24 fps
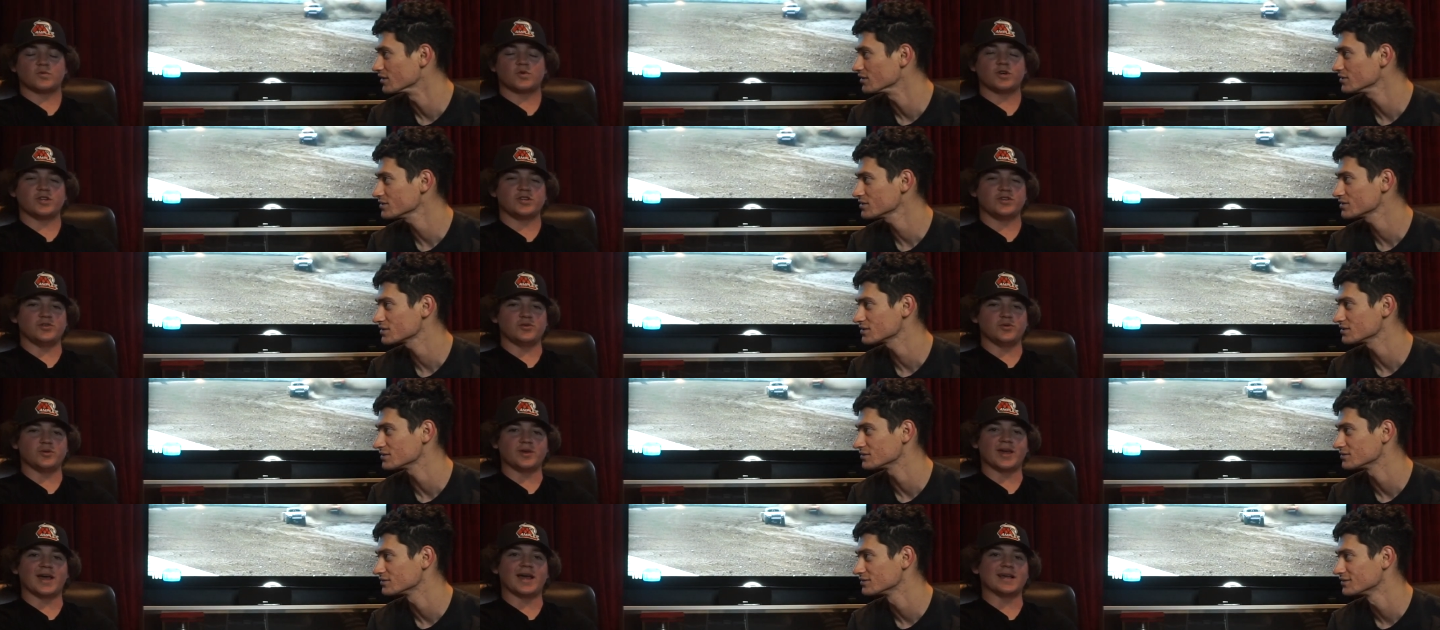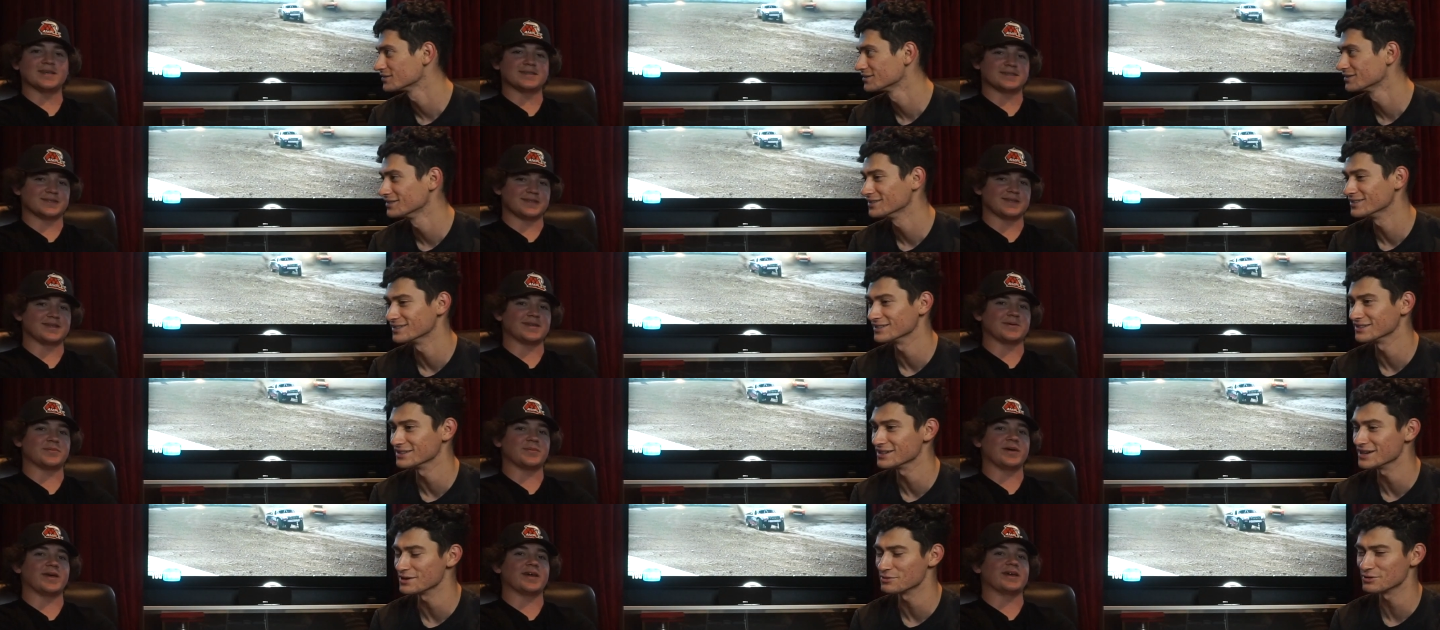Speaker 1: What do you and, guys think?
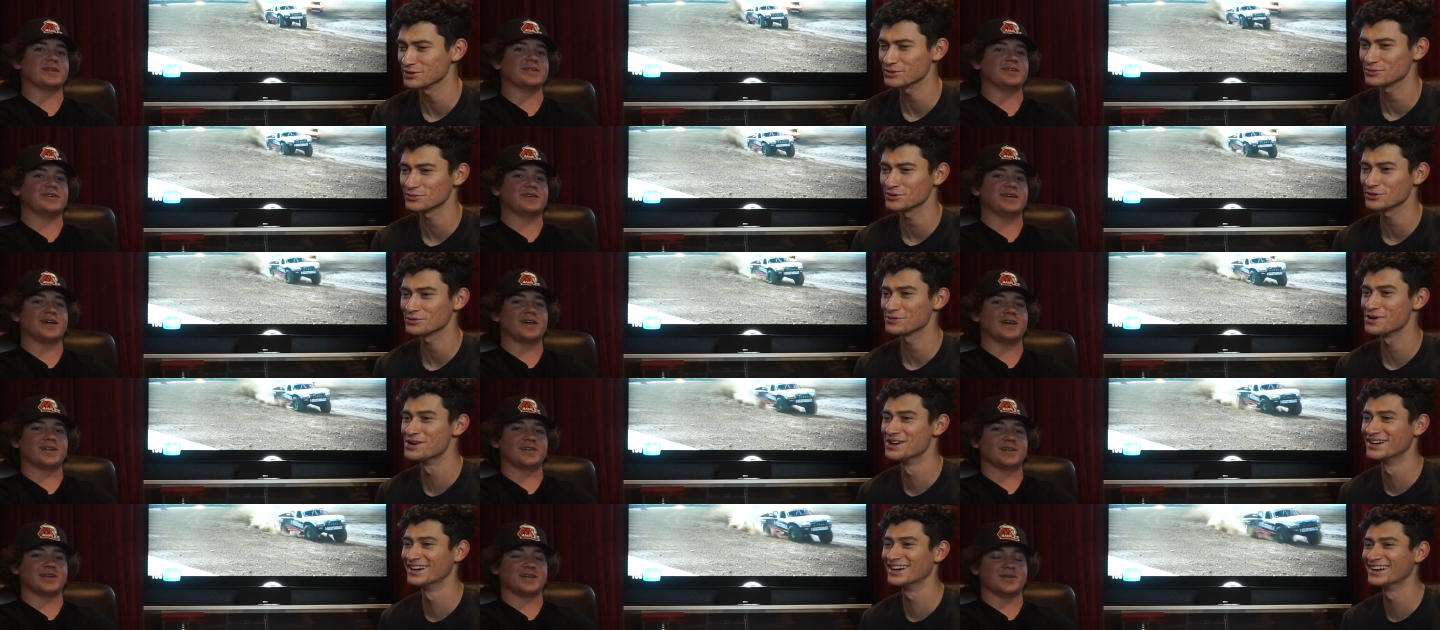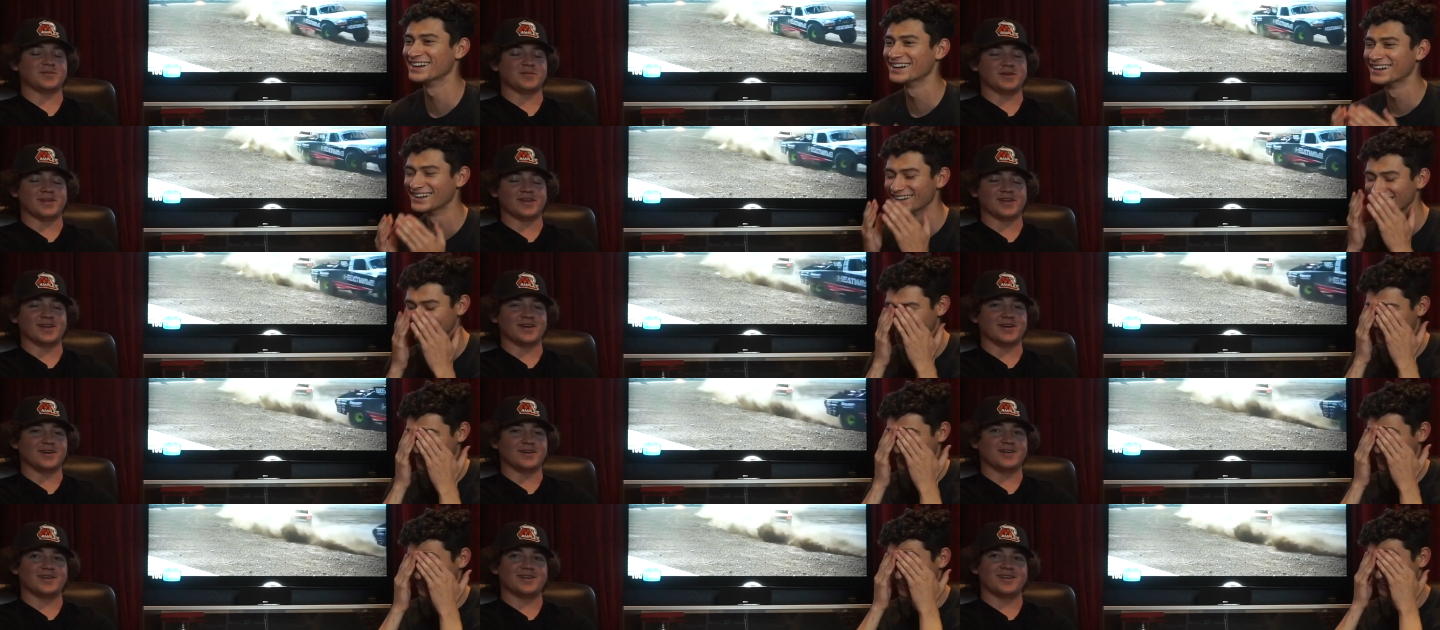Yeah, man? what, what, you to let me
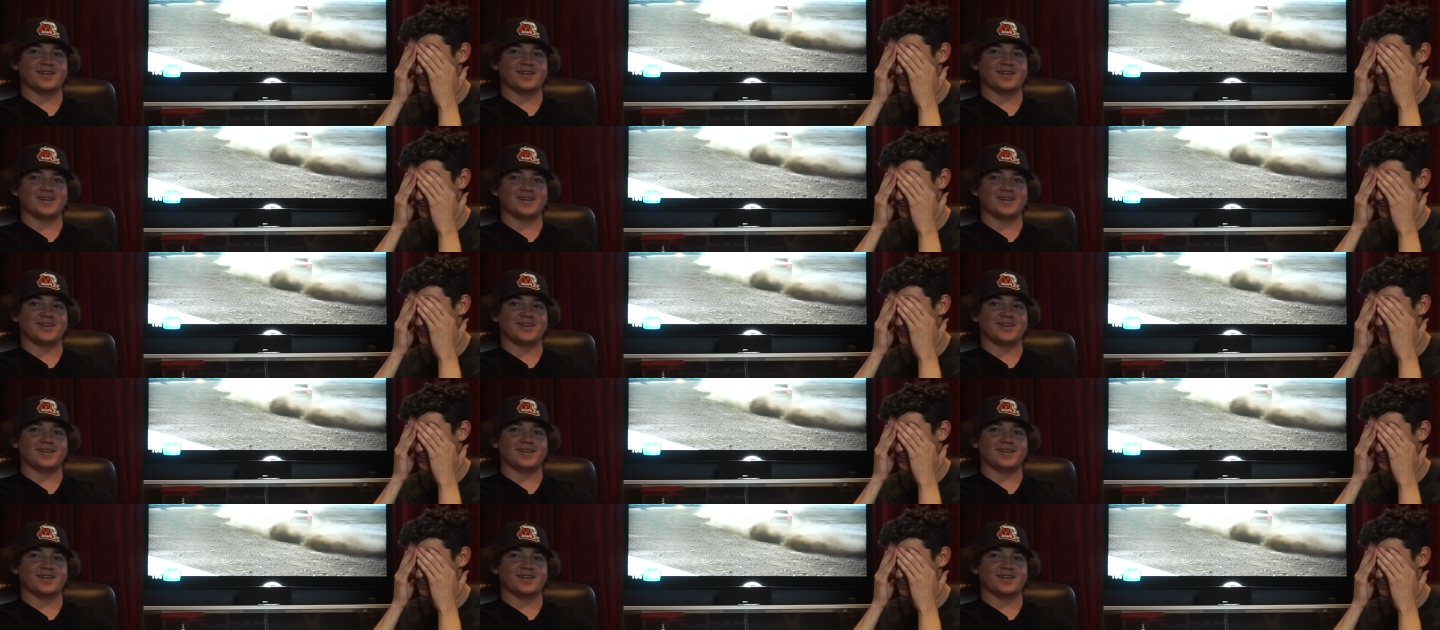know.